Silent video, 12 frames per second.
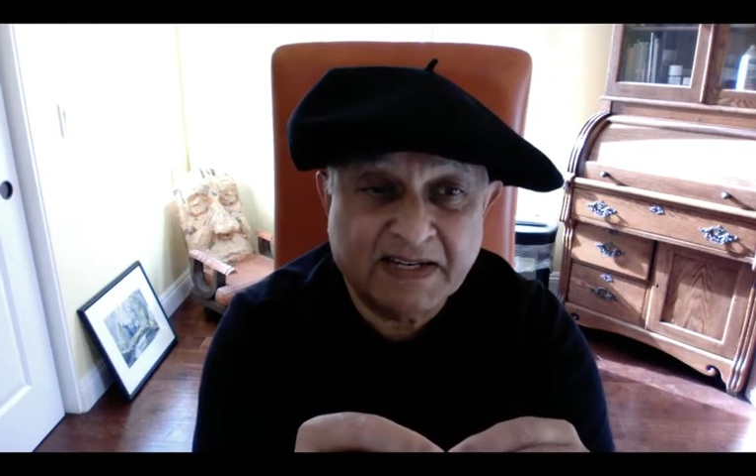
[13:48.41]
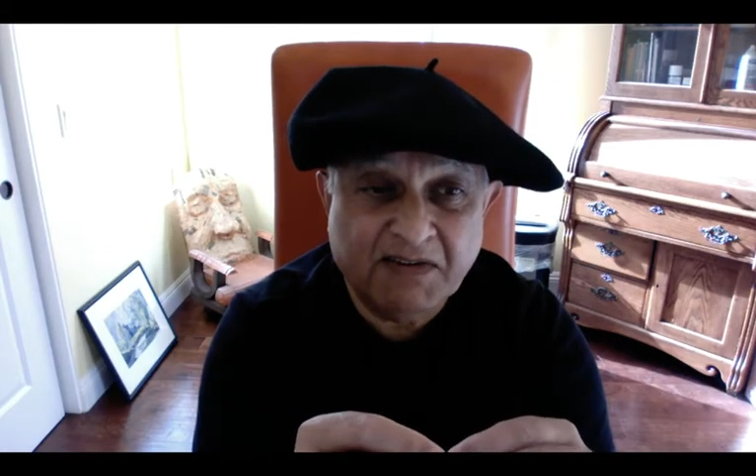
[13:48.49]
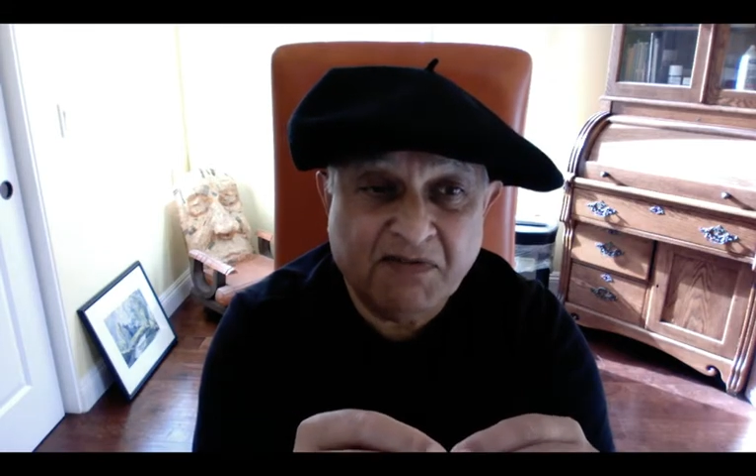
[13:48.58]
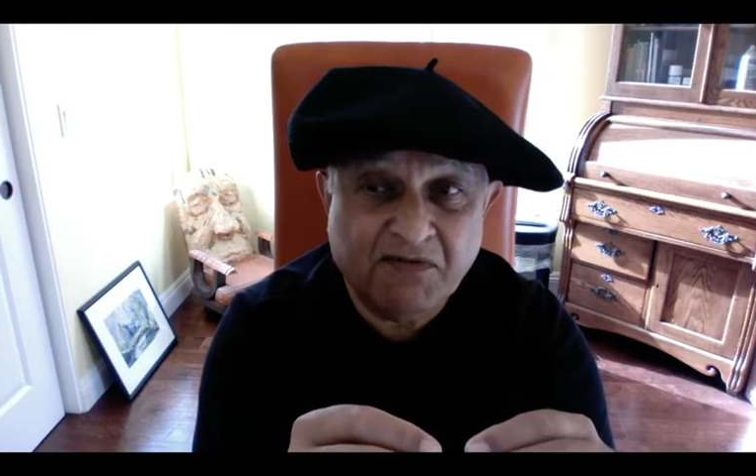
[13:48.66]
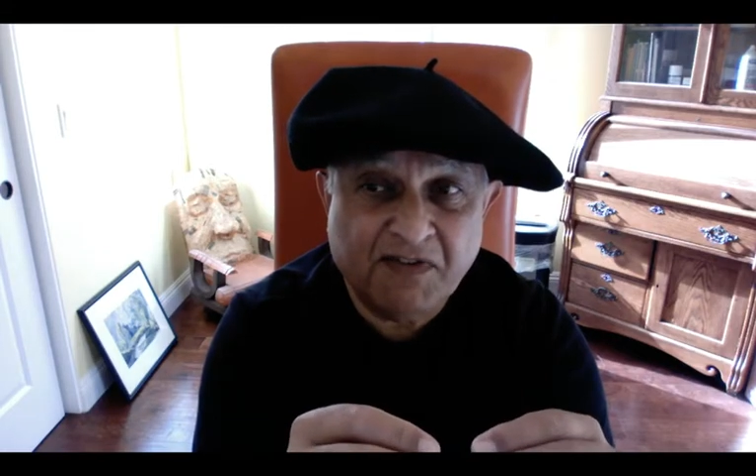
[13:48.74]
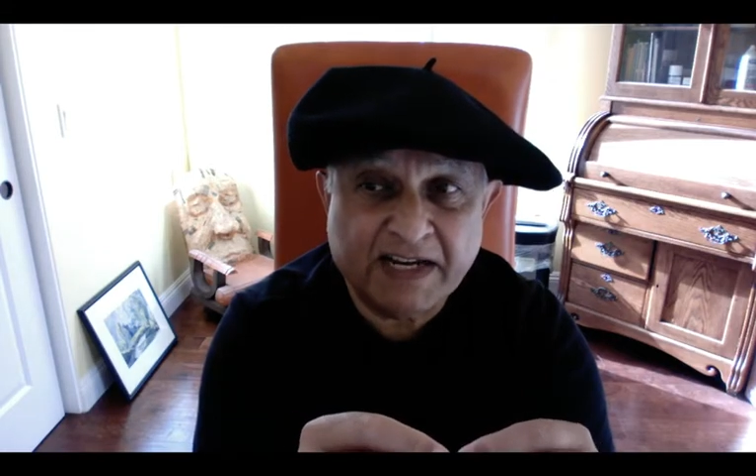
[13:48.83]

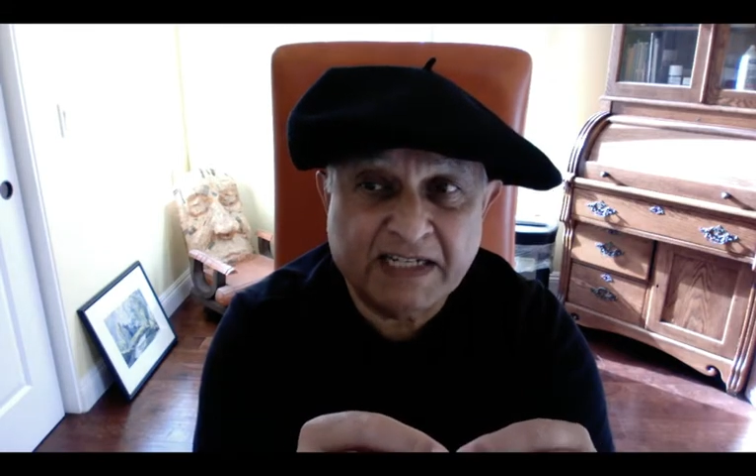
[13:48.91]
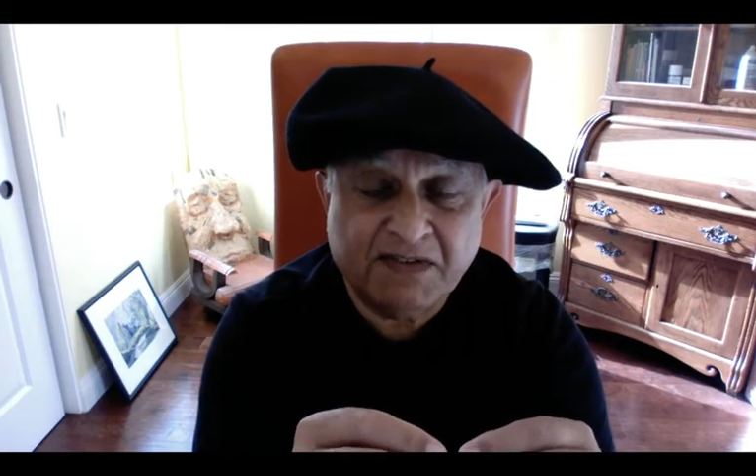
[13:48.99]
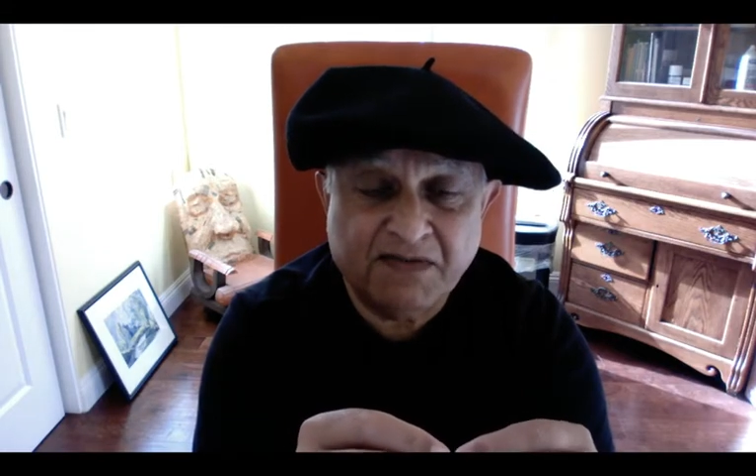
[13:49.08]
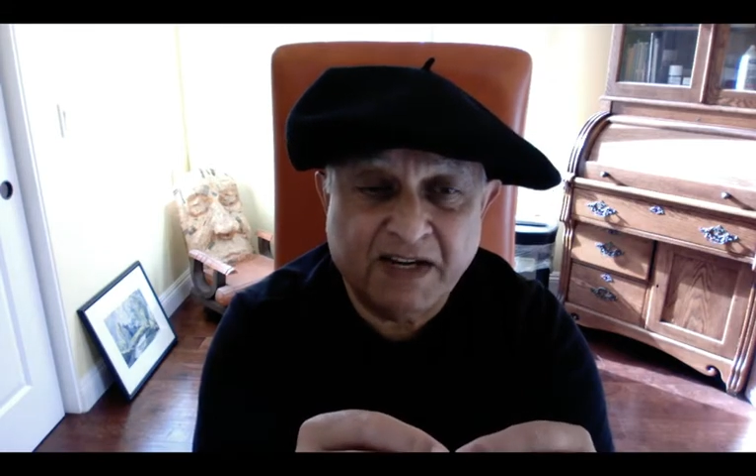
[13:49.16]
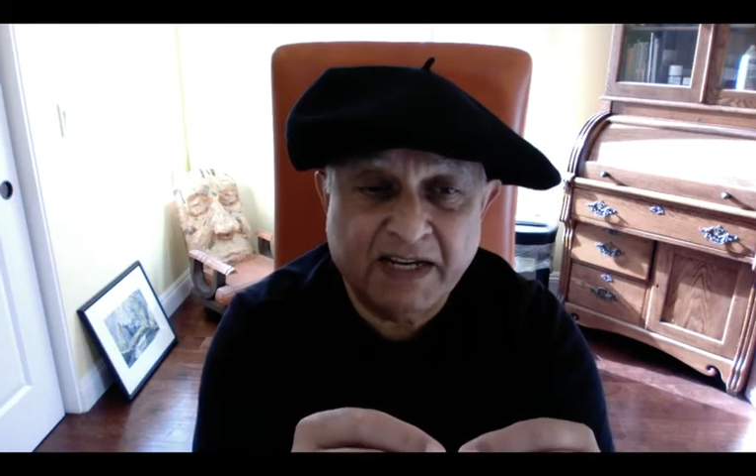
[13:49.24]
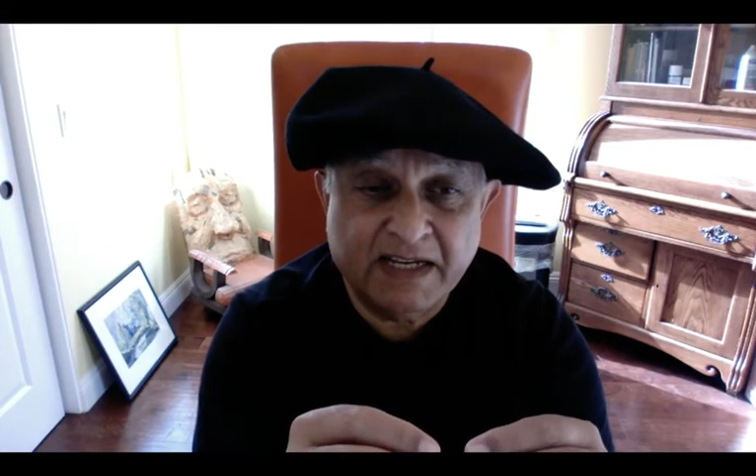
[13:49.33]

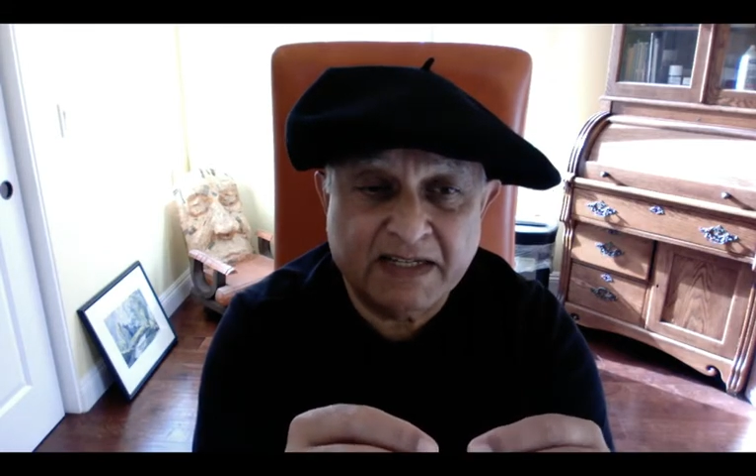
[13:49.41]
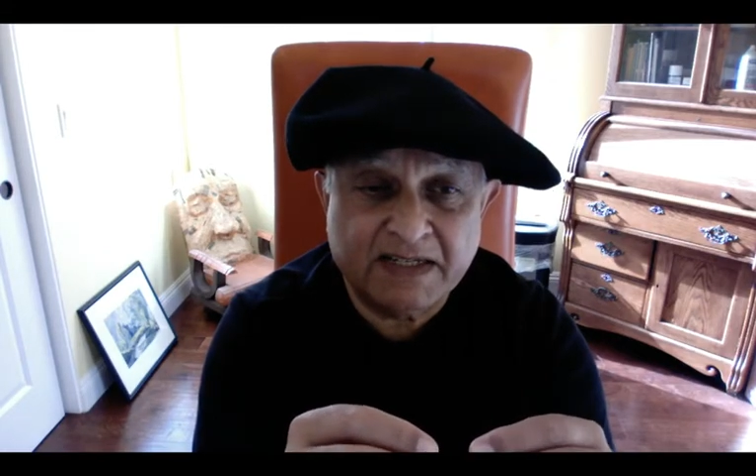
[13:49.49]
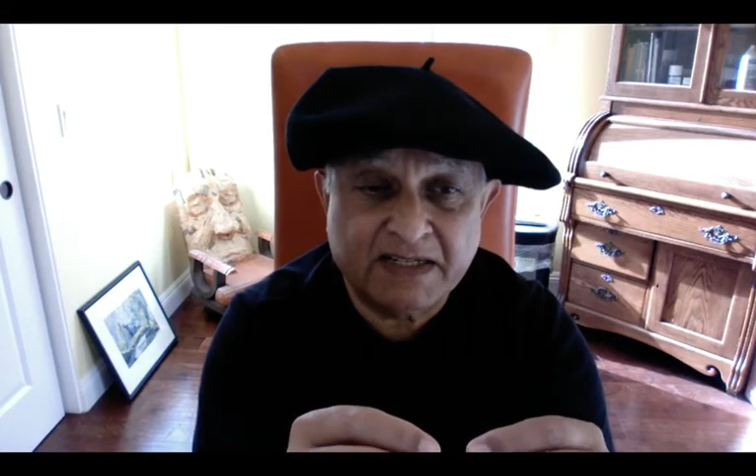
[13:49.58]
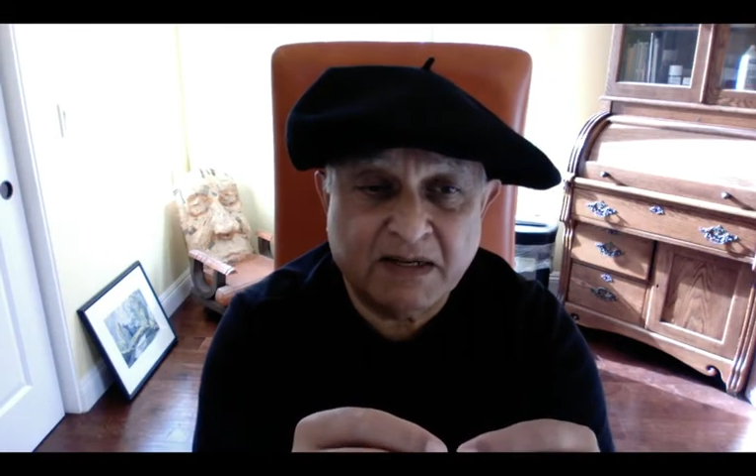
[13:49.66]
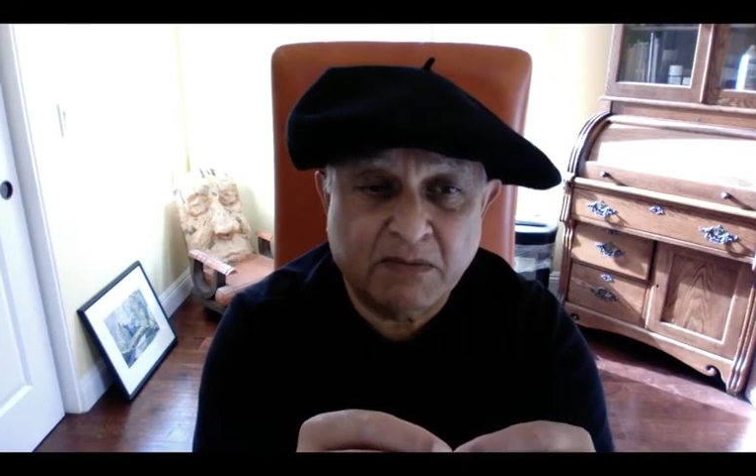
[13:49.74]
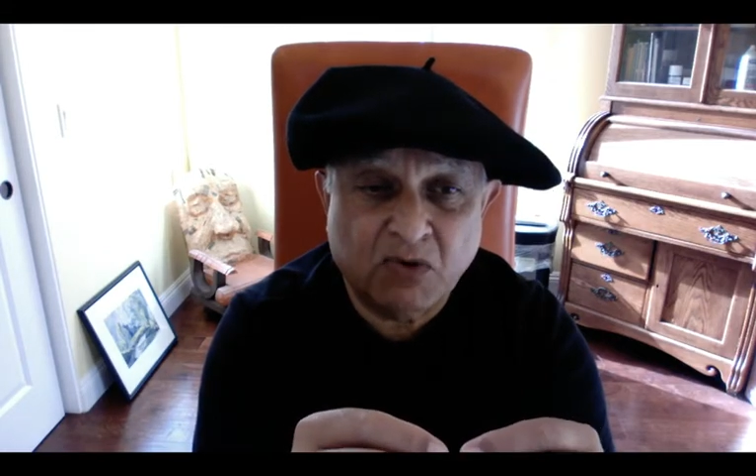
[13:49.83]
effectively a
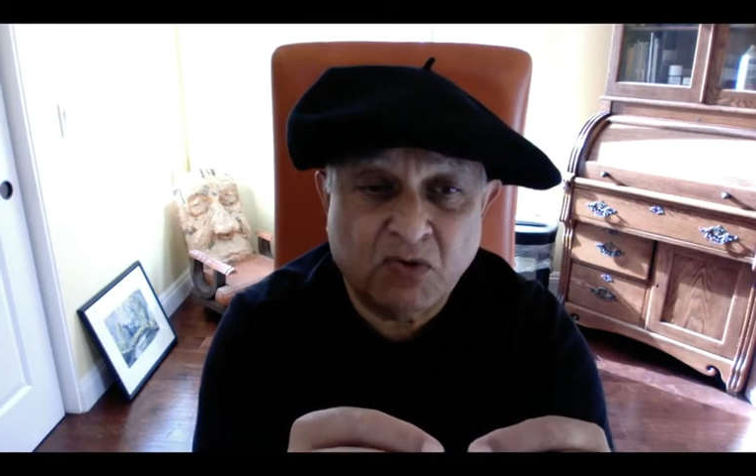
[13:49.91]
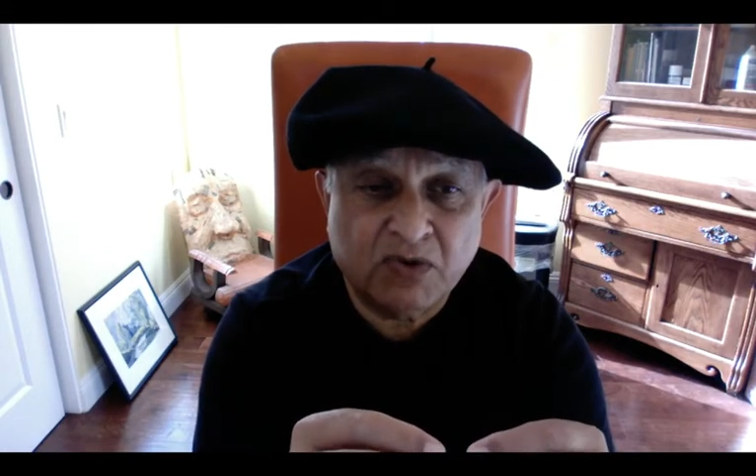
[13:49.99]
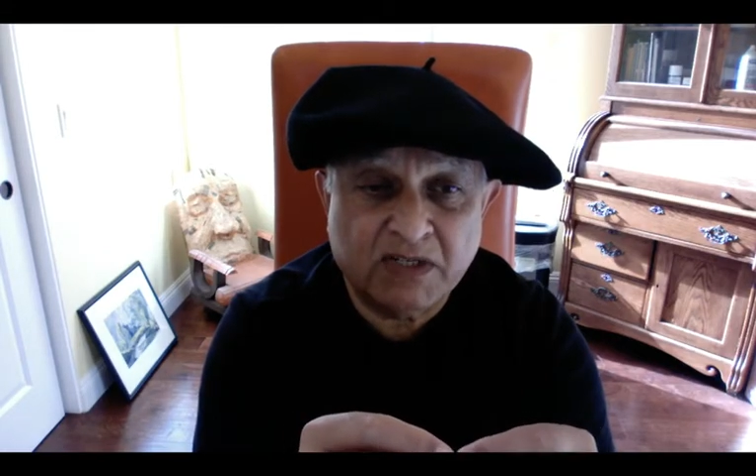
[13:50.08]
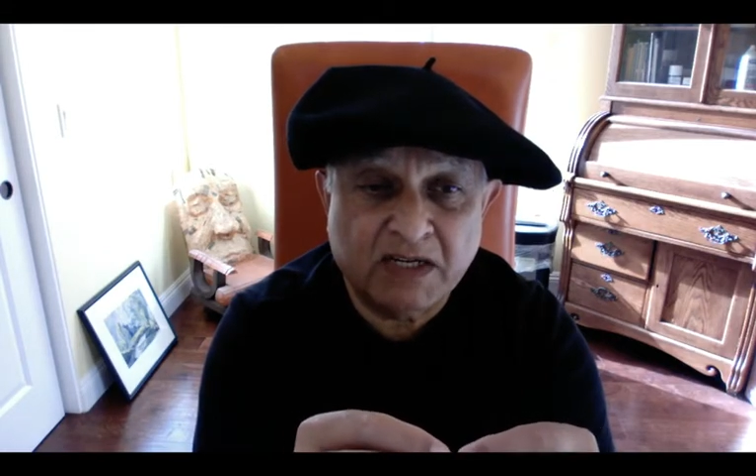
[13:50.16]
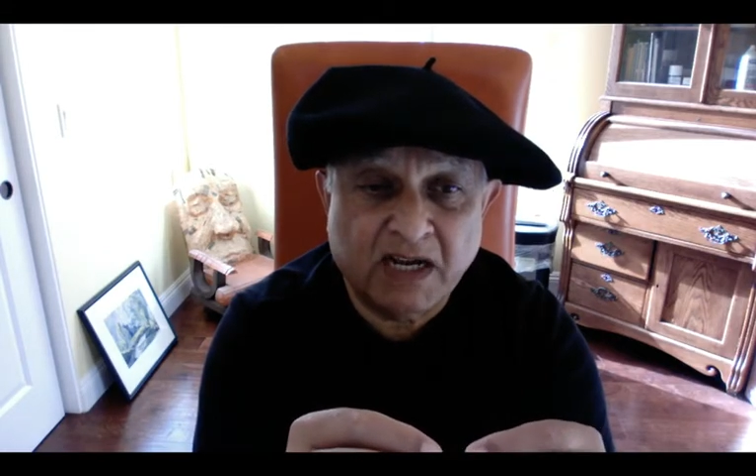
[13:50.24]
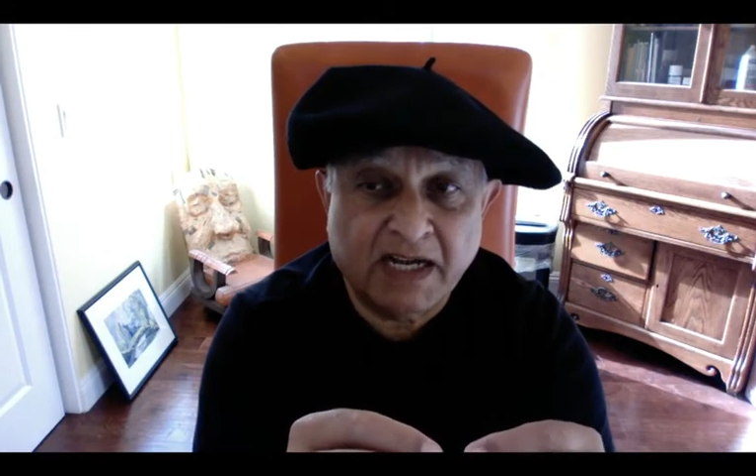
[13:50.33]

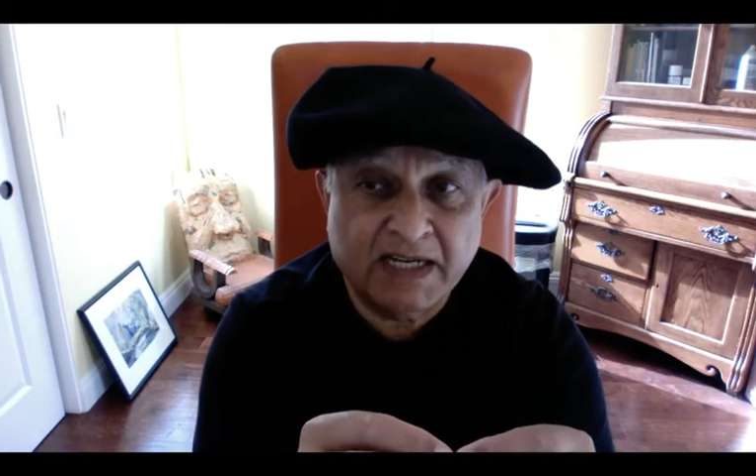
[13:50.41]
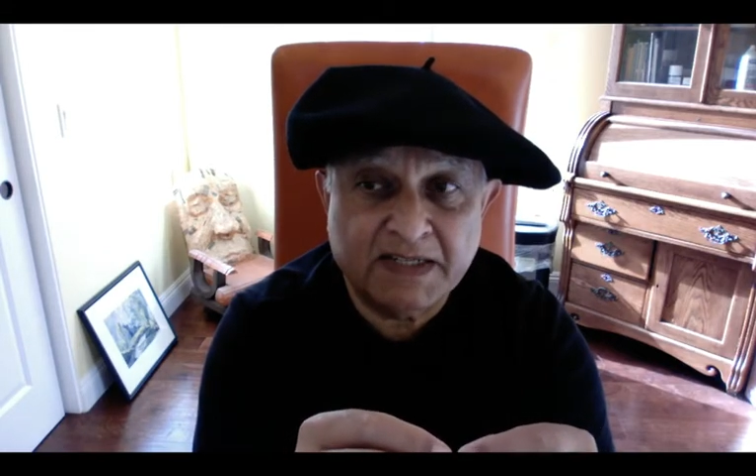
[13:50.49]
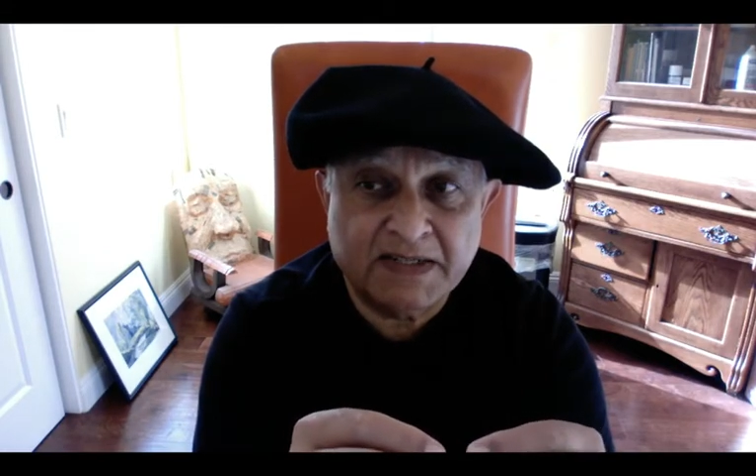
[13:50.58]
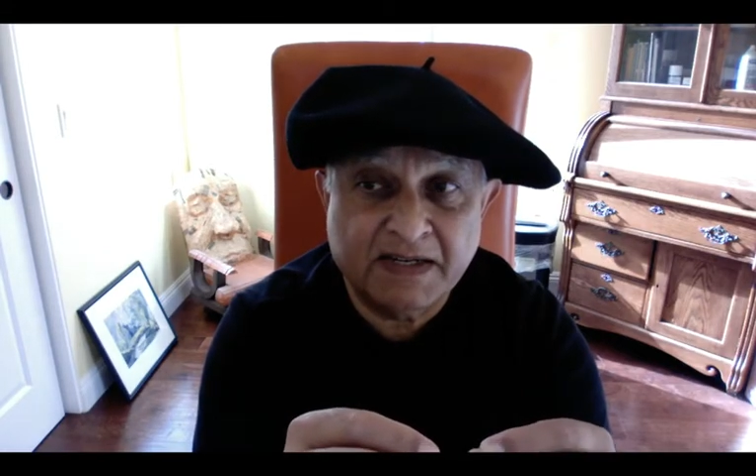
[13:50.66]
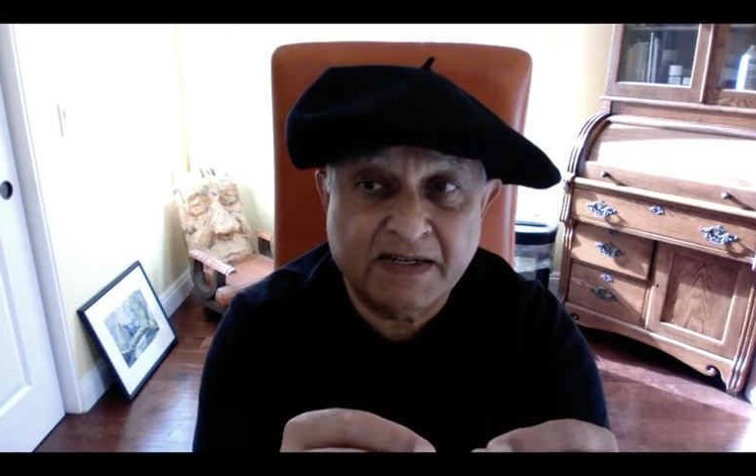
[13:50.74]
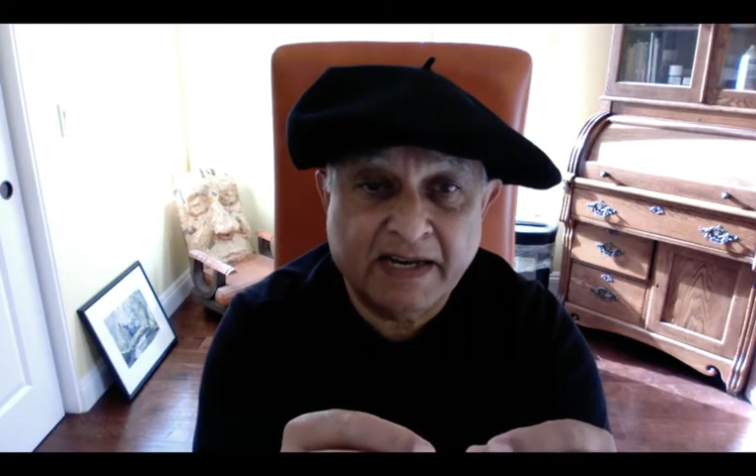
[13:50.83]
subalternized